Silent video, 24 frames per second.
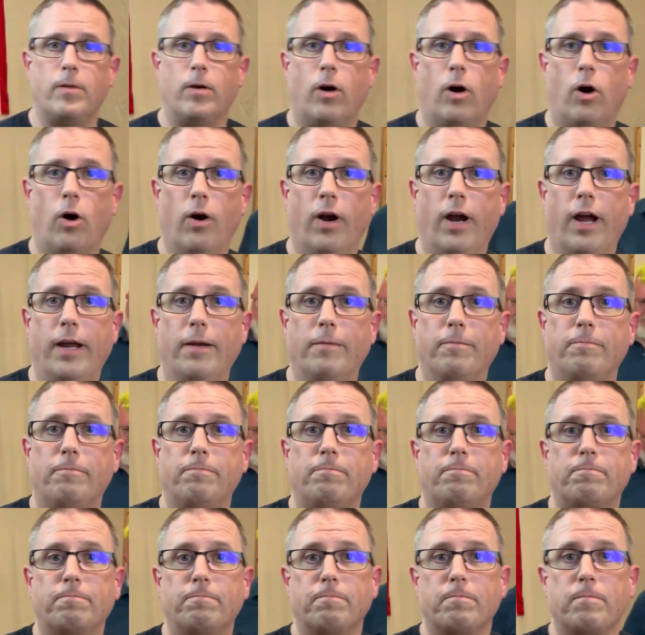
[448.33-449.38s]
All right,
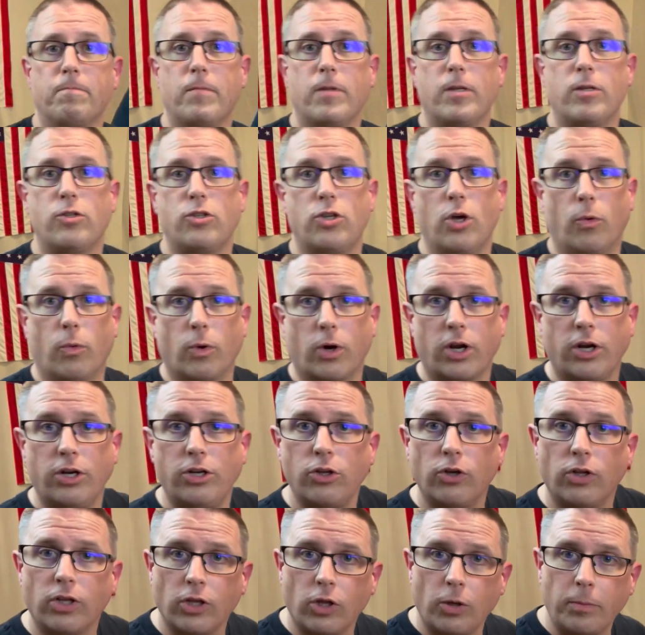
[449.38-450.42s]
so we're gonna
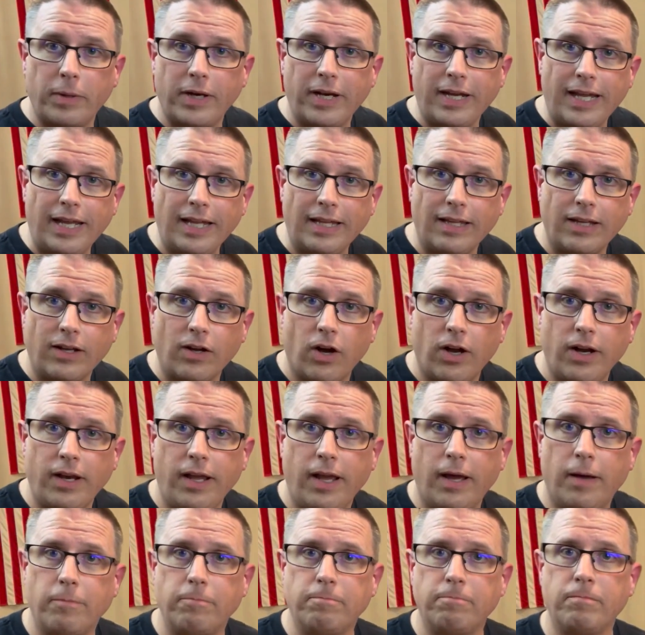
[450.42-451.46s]
do a little bit of healing on
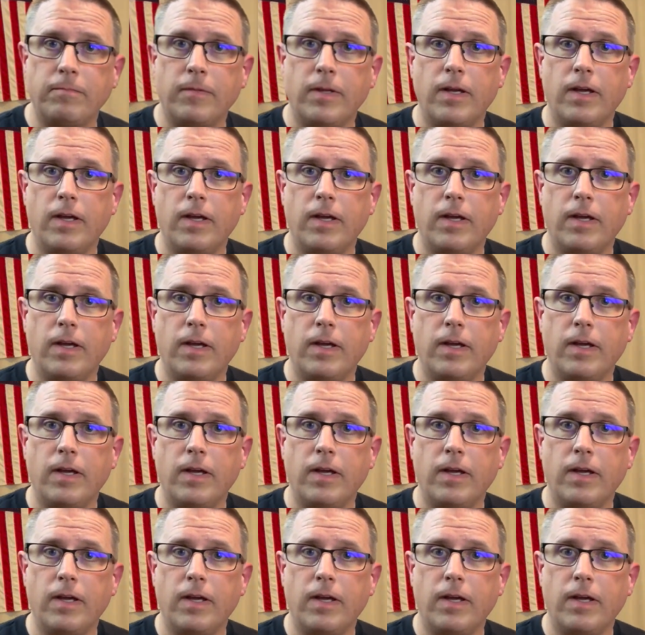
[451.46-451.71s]
him.